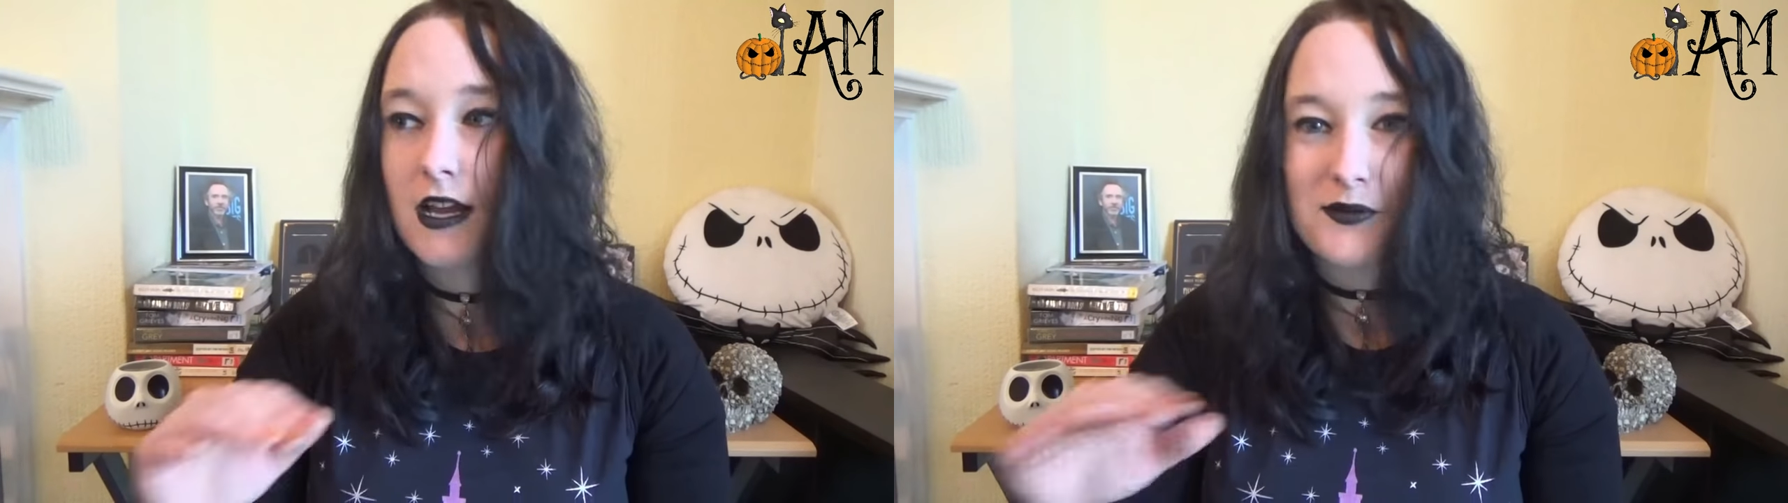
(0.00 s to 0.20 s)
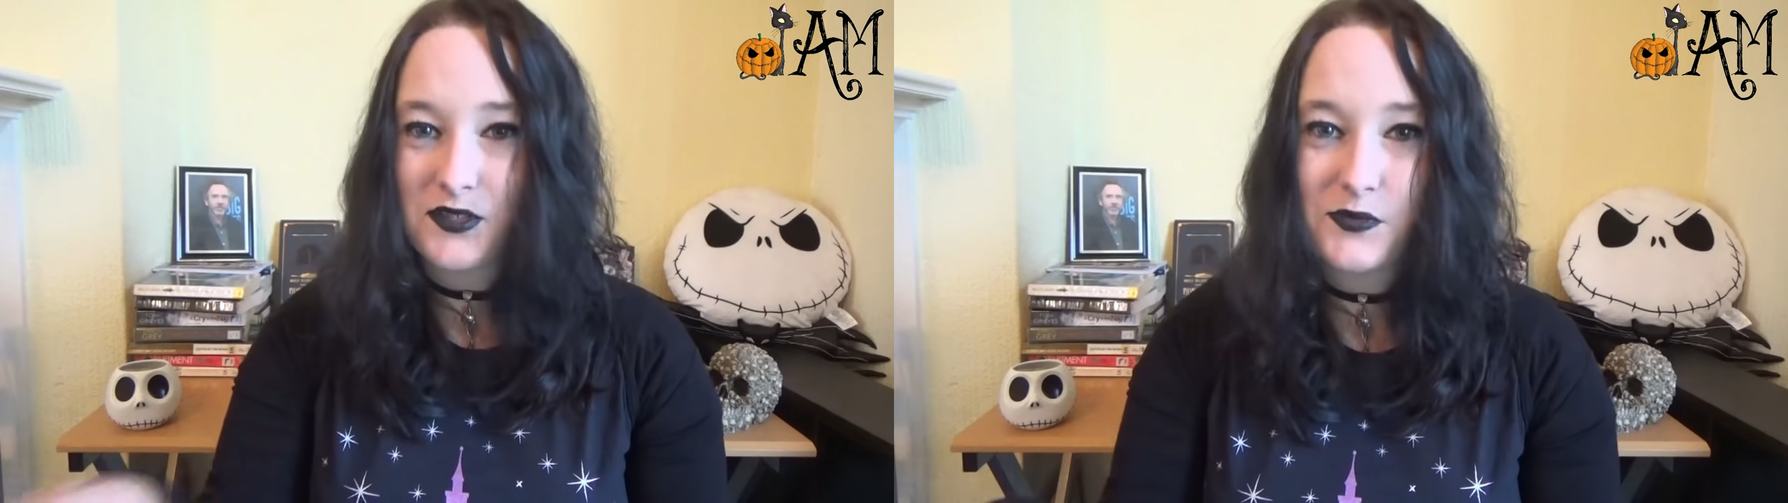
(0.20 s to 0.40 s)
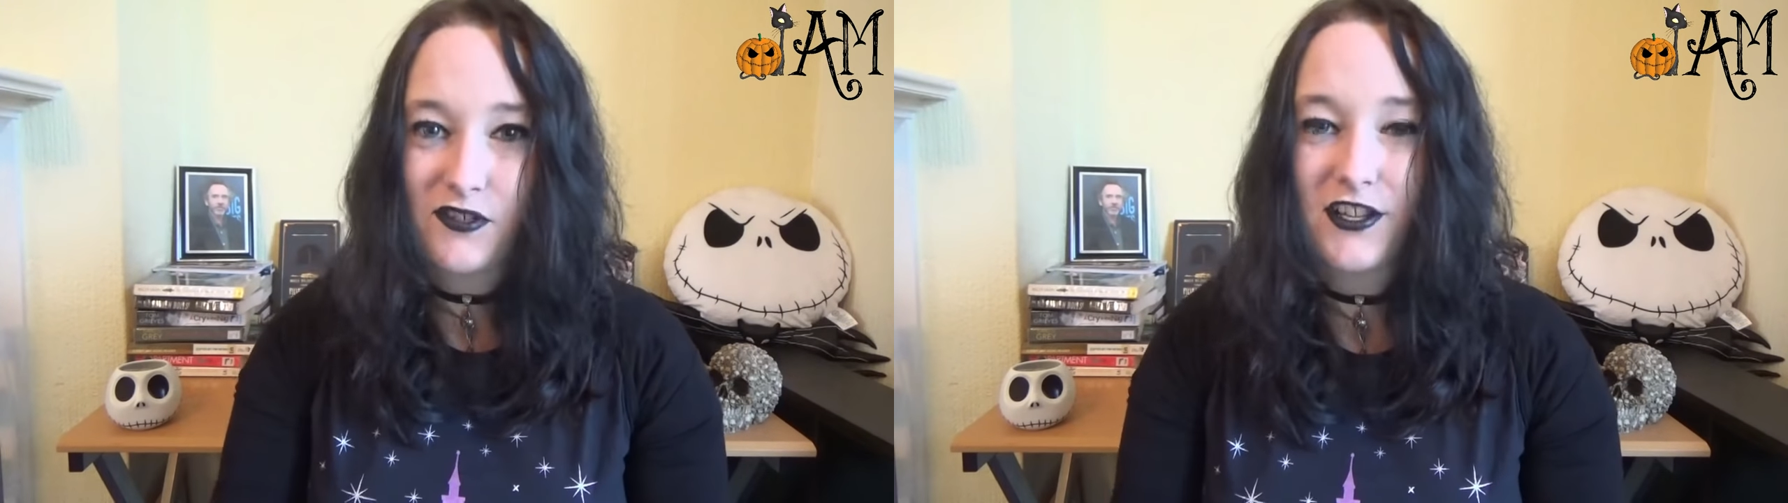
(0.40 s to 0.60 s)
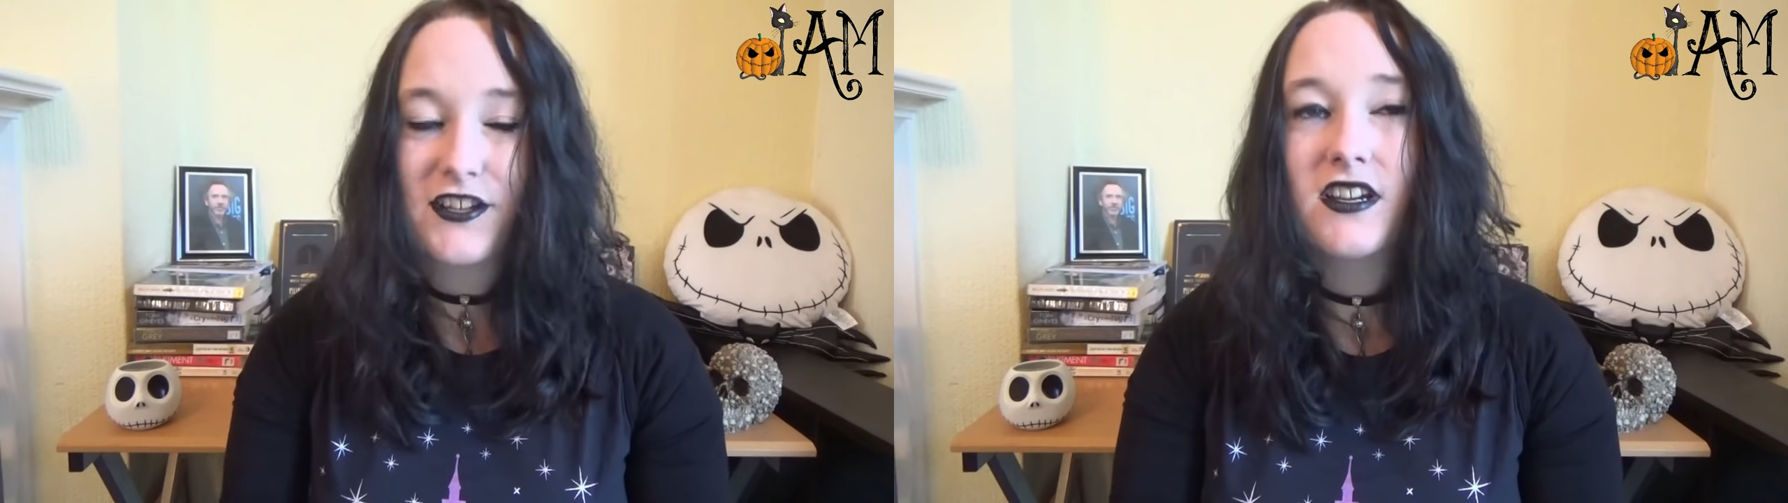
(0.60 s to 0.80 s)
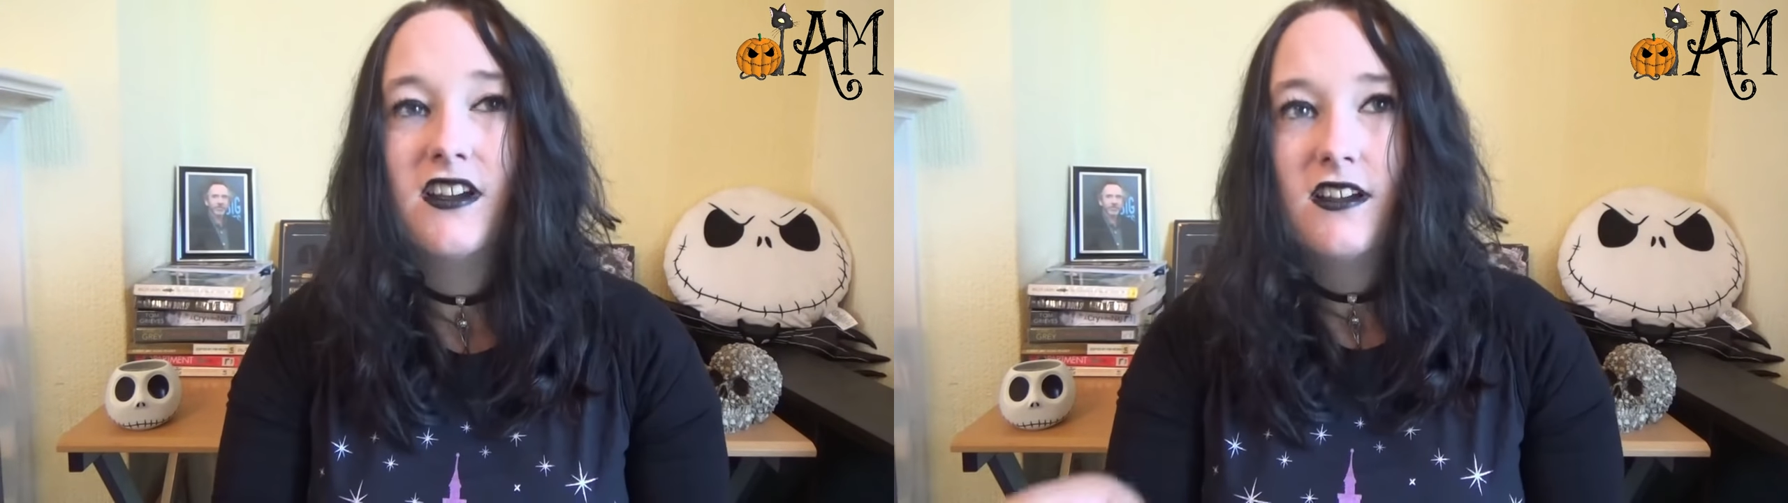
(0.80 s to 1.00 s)
absolutely
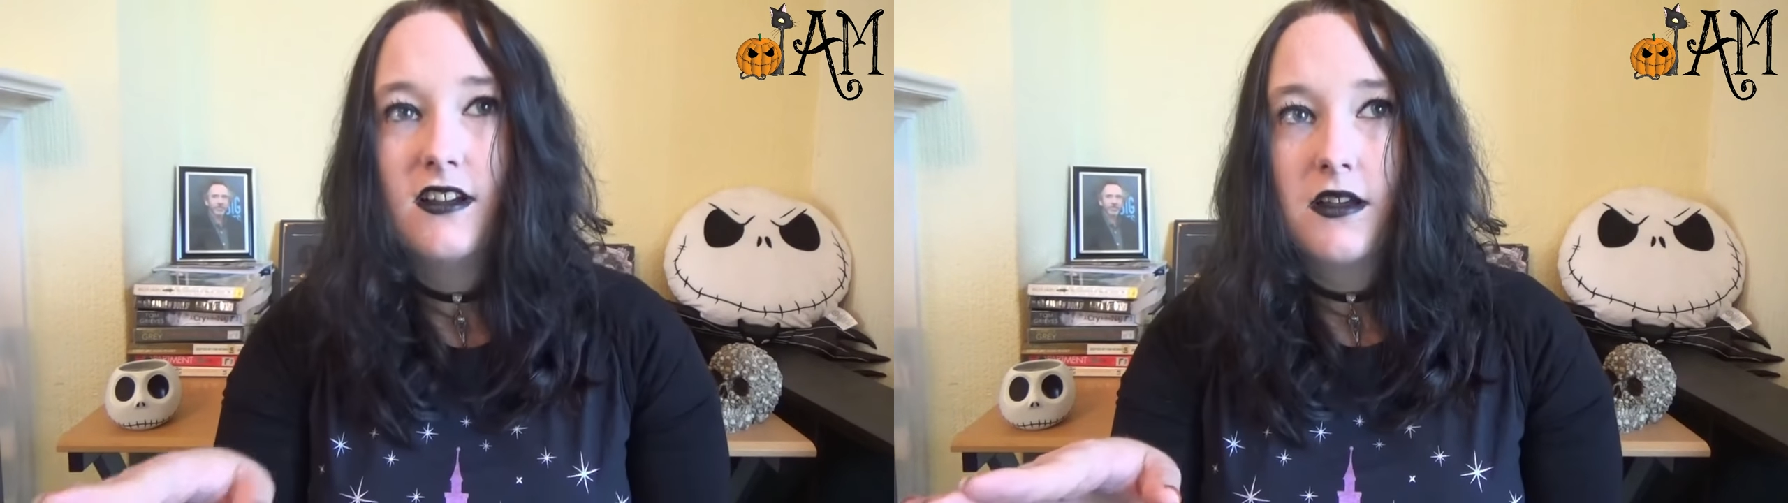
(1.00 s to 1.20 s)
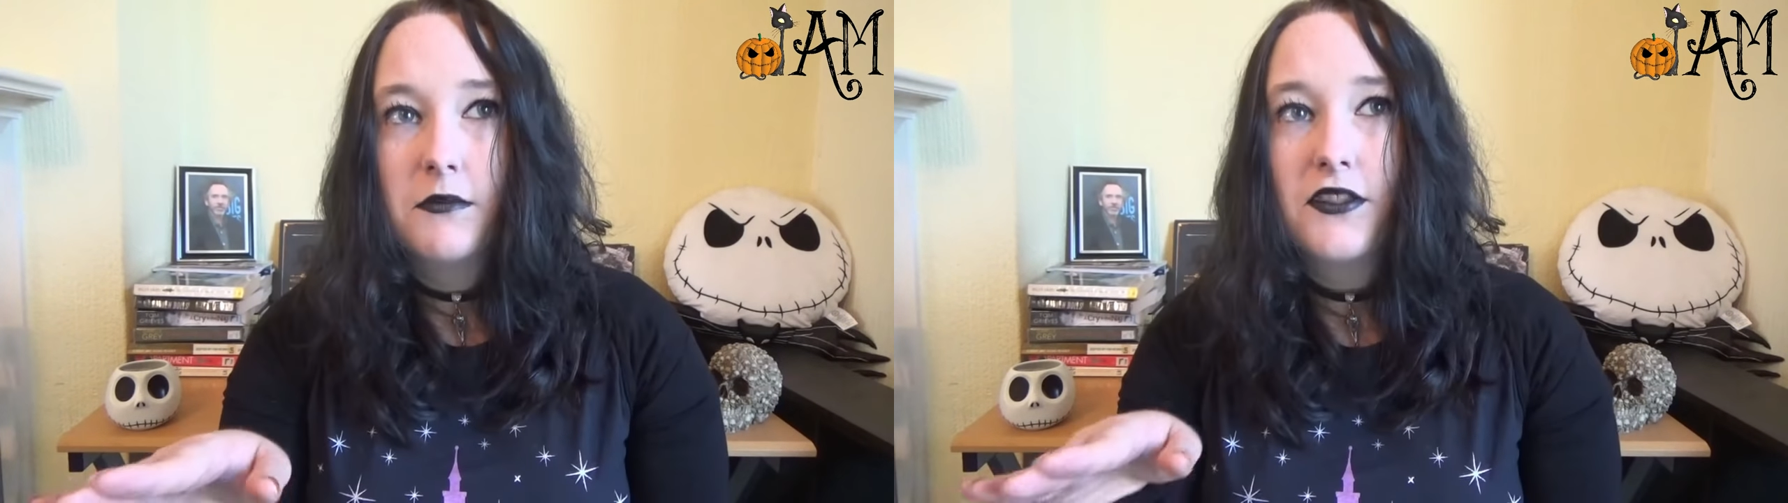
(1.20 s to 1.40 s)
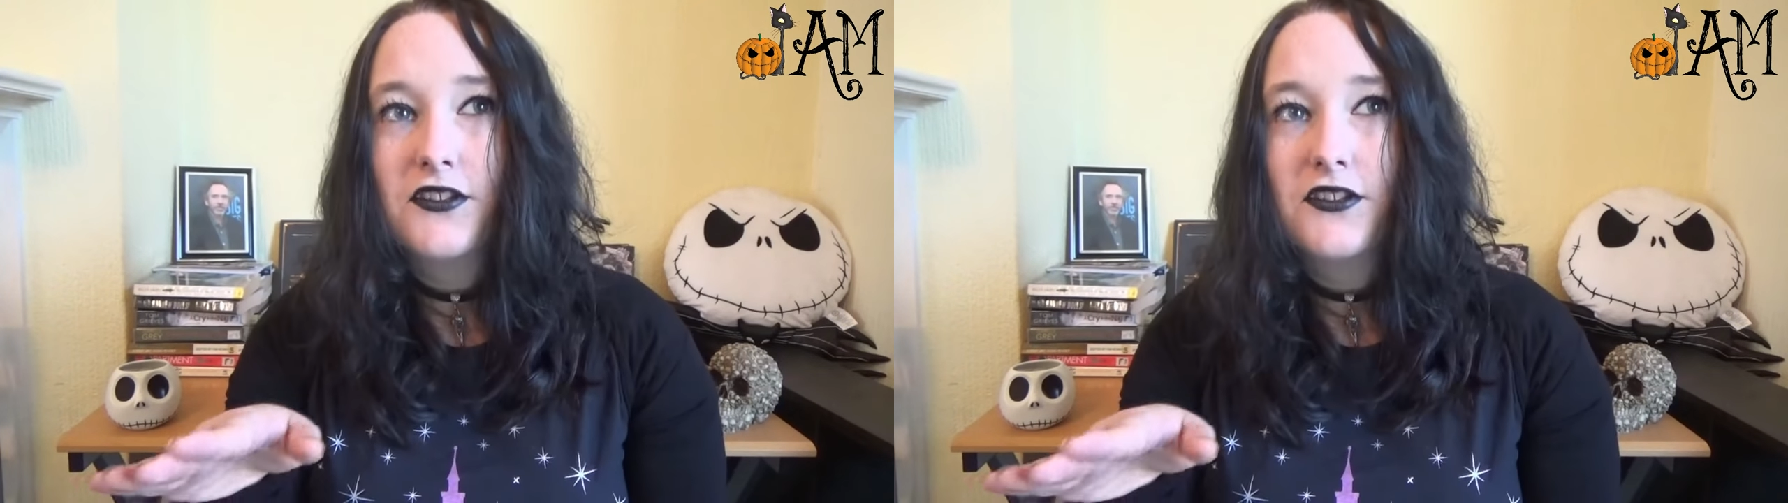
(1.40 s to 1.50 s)
brilliant. But